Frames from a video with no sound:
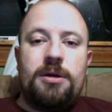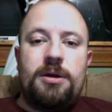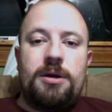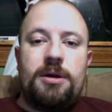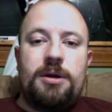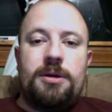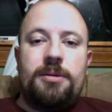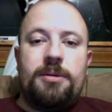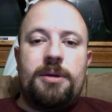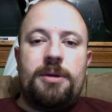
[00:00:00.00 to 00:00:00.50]

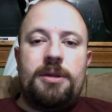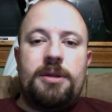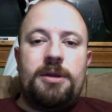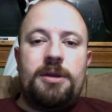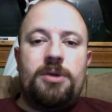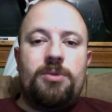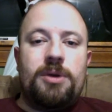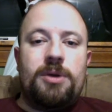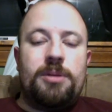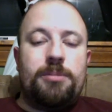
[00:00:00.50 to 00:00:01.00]
And then
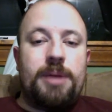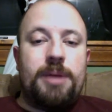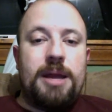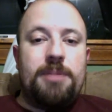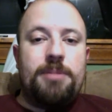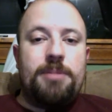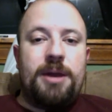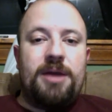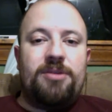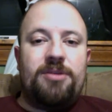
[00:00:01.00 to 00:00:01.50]
you want to
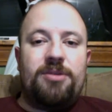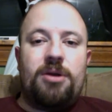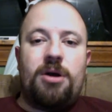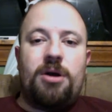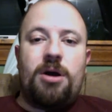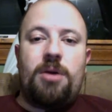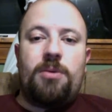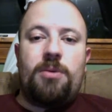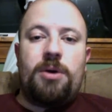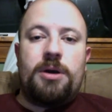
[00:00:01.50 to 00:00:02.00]
bypass the
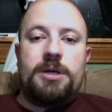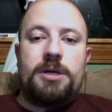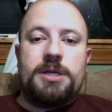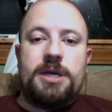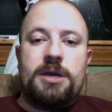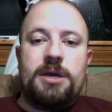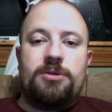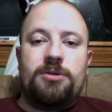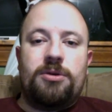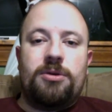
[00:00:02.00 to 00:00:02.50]
hot water
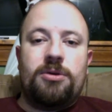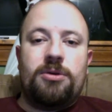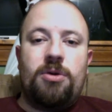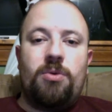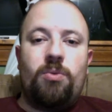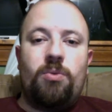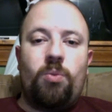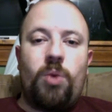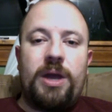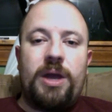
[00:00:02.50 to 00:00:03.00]
tank so you
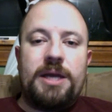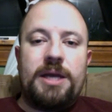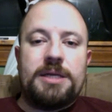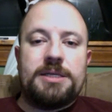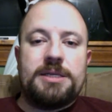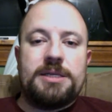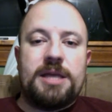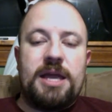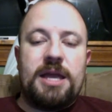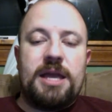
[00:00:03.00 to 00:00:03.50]
don't
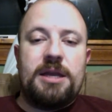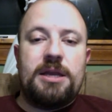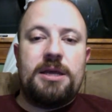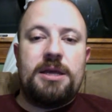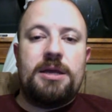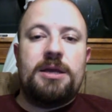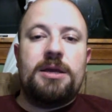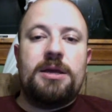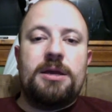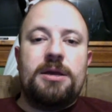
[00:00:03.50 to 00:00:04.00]
waste
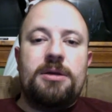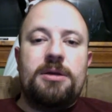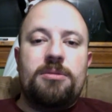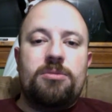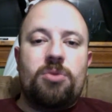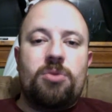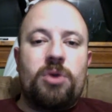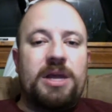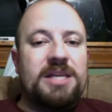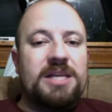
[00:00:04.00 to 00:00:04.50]
any
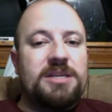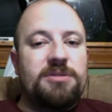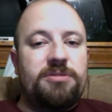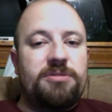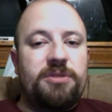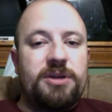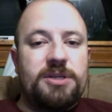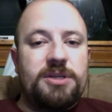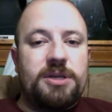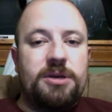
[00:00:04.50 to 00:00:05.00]
more
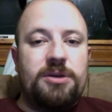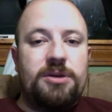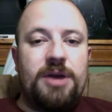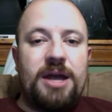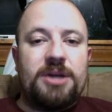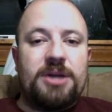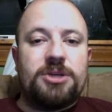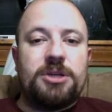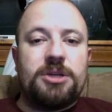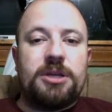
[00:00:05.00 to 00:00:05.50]
antifreeze than you
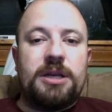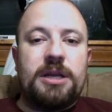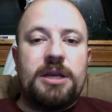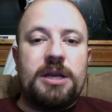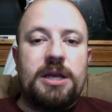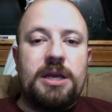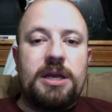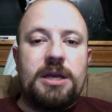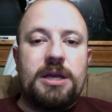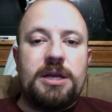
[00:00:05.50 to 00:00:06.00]
actually
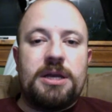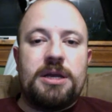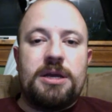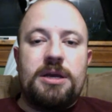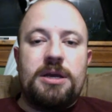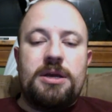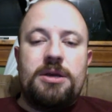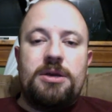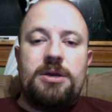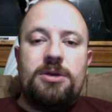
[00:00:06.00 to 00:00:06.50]
need.
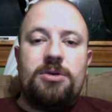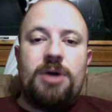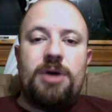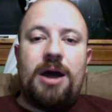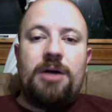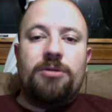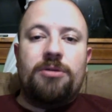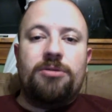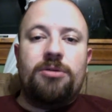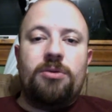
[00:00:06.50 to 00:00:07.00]
You
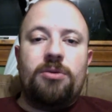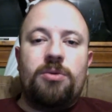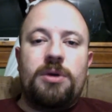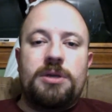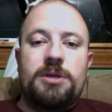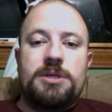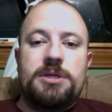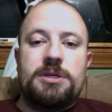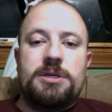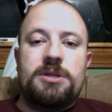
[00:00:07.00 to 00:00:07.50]
also
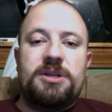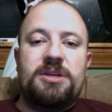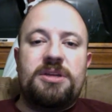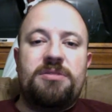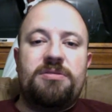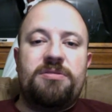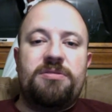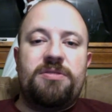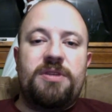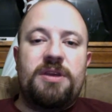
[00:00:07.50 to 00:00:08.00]
want to
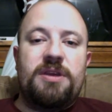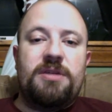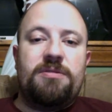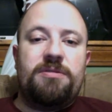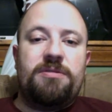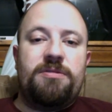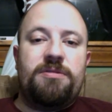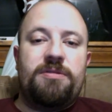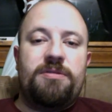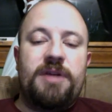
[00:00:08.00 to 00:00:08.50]
leave the
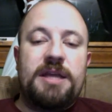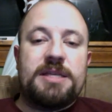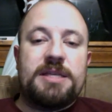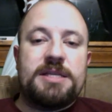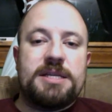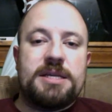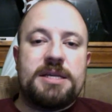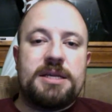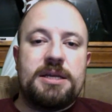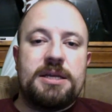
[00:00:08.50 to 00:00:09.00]

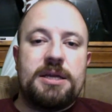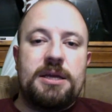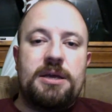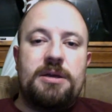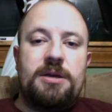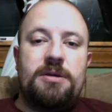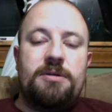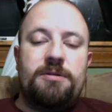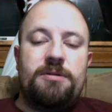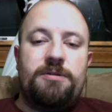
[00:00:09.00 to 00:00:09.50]
vent
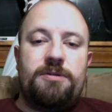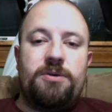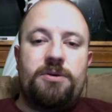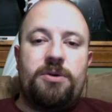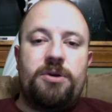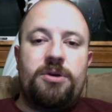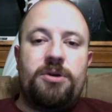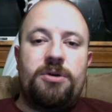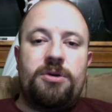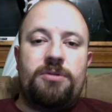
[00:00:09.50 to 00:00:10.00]

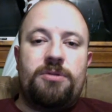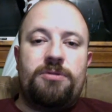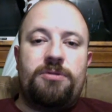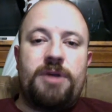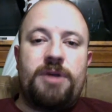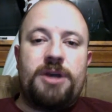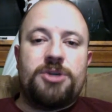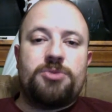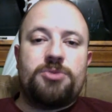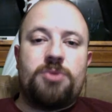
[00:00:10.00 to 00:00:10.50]
for your
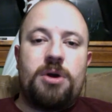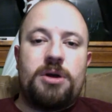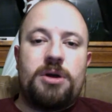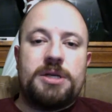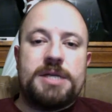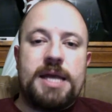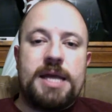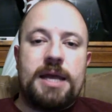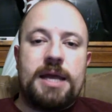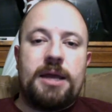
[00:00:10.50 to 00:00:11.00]
freshwater
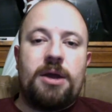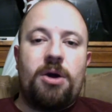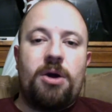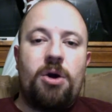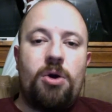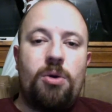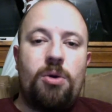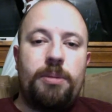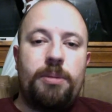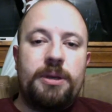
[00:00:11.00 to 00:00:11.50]
tank
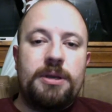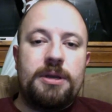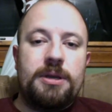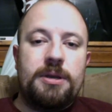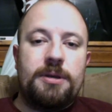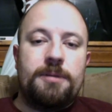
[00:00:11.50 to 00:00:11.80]
open.